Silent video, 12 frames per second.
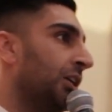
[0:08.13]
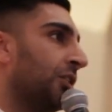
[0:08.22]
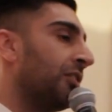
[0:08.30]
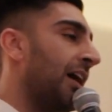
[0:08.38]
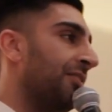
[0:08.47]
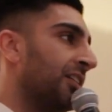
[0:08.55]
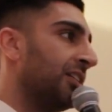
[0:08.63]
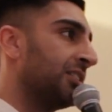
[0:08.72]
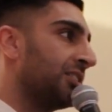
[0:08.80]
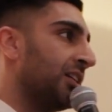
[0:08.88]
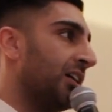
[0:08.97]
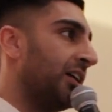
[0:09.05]
graphic
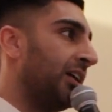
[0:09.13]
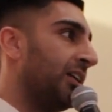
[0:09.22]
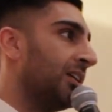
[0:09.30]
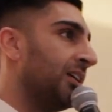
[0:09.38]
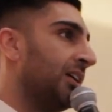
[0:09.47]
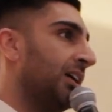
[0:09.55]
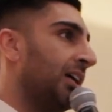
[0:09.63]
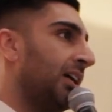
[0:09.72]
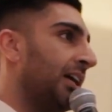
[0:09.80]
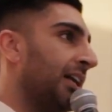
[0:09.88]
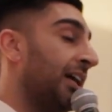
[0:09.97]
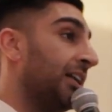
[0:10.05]
design,
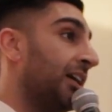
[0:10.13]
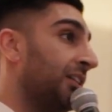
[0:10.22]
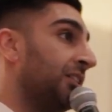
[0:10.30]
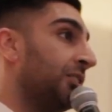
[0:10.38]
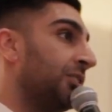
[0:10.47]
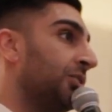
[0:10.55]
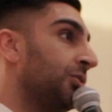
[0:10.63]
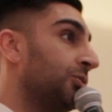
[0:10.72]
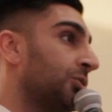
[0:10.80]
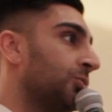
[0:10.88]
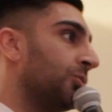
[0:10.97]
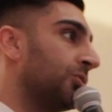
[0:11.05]
and I had gotten into two
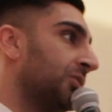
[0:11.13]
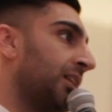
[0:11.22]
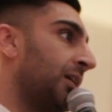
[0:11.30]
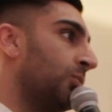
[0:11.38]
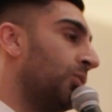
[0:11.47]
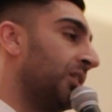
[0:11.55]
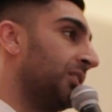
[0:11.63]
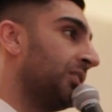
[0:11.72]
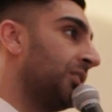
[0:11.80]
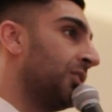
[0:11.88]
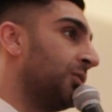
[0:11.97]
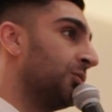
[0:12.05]
schools that I wanted to
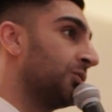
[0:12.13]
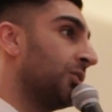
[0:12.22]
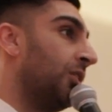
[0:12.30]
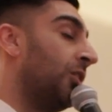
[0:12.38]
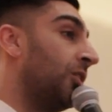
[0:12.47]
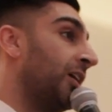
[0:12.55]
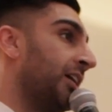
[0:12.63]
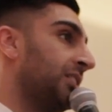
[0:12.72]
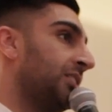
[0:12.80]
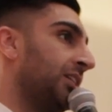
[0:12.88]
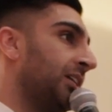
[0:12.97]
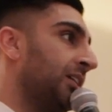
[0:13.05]
go to. It was
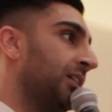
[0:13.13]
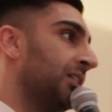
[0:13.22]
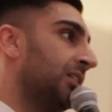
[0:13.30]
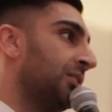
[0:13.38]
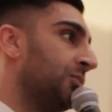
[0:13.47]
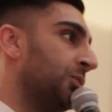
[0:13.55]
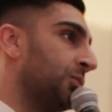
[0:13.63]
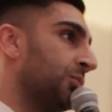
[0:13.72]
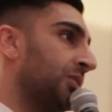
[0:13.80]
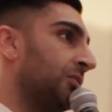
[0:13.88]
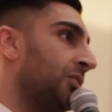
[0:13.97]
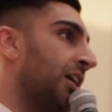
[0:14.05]
RIT, which
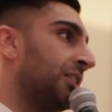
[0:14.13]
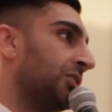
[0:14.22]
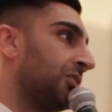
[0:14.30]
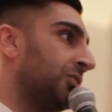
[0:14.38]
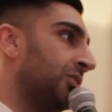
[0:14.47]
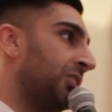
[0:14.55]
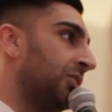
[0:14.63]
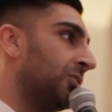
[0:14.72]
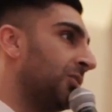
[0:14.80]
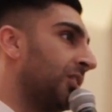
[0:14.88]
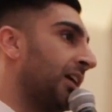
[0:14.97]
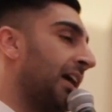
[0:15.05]
was in Rochester, New
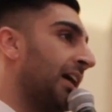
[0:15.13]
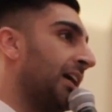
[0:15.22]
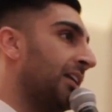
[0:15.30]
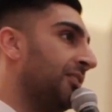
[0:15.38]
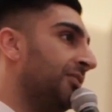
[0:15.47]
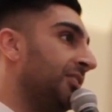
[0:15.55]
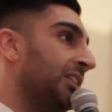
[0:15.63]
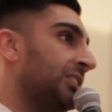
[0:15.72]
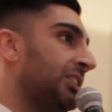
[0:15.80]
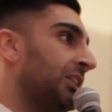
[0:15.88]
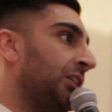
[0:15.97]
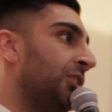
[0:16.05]
York, and
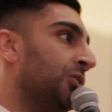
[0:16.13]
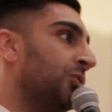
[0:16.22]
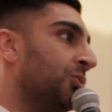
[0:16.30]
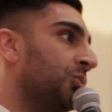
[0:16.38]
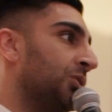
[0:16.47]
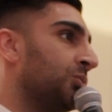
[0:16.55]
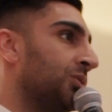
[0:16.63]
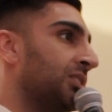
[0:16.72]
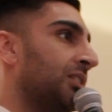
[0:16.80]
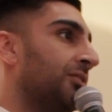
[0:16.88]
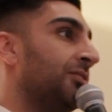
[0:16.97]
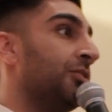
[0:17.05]
VCU, which was
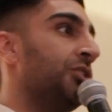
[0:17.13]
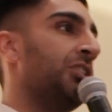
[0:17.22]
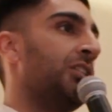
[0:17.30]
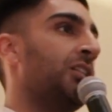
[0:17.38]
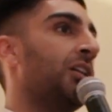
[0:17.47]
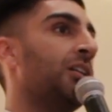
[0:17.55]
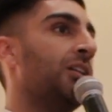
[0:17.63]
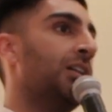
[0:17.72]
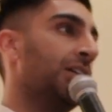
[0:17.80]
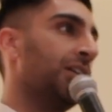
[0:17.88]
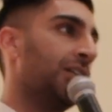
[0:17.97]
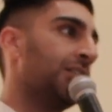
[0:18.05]
in Virginia.
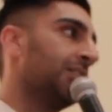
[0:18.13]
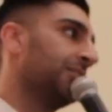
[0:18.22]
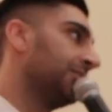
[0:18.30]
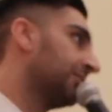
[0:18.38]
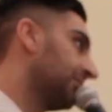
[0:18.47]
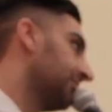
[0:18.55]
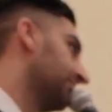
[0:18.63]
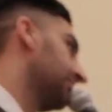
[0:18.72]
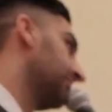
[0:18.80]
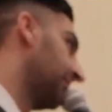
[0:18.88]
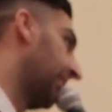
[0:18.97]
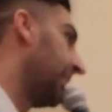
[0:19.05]

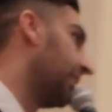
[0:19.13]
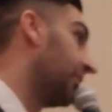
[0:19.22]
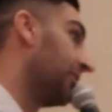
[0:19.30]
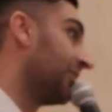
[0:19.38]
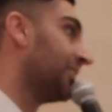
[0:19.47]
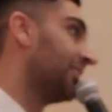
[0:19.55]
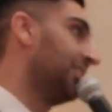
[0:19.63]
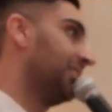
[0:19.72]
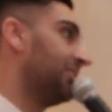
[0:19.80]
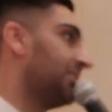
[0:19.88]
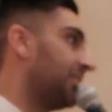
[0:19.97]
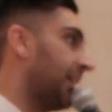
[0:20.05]
Here,
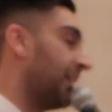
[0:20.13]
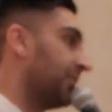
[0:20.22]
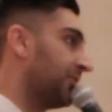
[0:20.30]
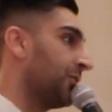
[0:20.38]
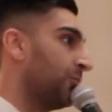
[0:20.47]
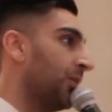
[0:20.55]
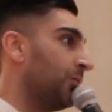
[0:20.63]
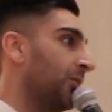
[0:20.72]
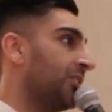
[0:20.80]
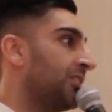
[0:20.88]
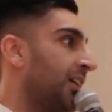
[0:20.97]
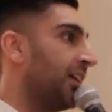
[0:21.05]
shout out to where we're
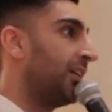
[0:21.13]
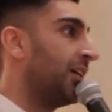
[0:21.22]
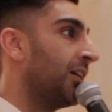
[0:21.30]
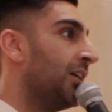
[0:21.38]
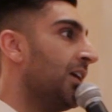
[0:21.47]
standing.